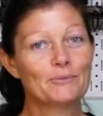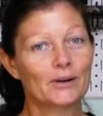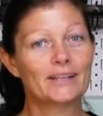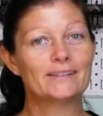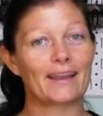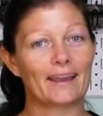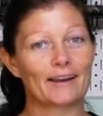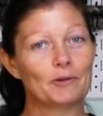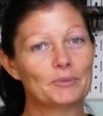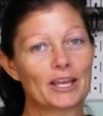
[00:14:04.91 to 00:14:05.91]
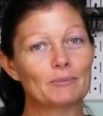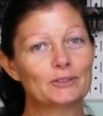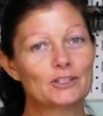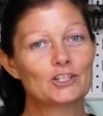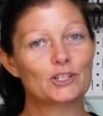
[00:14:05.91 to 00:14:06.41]
one day I'll be
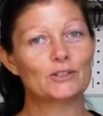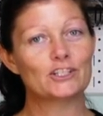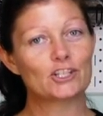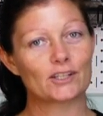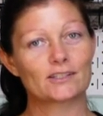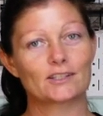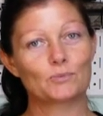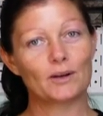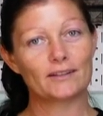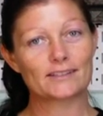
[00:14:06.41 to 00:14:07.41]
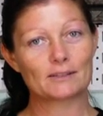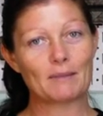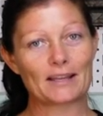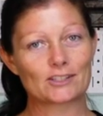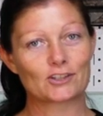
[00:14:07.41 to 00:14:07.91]
able to shoot it just as well as the
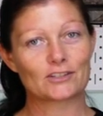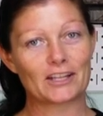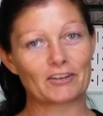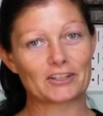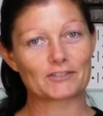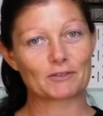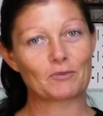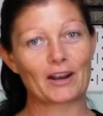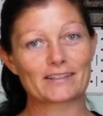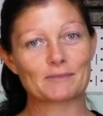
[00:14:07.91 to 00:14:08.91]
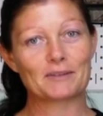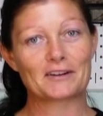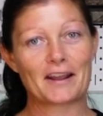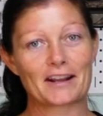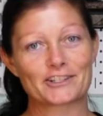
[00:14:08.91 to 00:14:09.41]
Master Series from Ransom
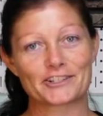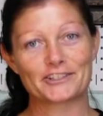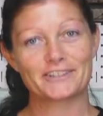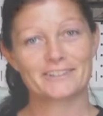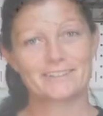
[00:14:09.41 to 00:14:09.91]
International.